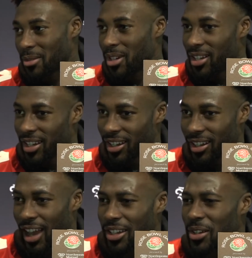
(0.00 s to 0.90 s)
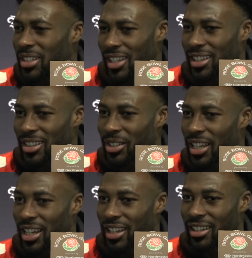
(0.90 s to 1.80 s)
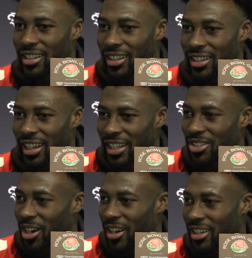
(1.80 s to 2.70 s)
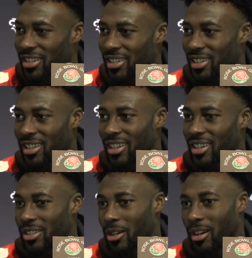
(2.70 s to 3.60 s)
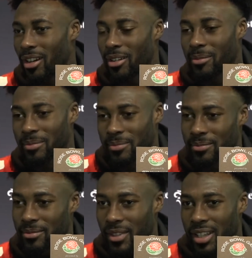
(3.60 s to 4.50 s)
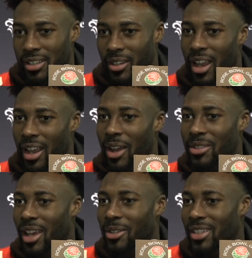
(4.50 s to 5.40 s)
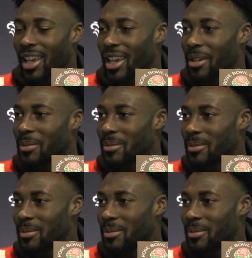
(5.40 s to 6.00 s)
well. And I know he's, like, their leading targets. So, I would say him.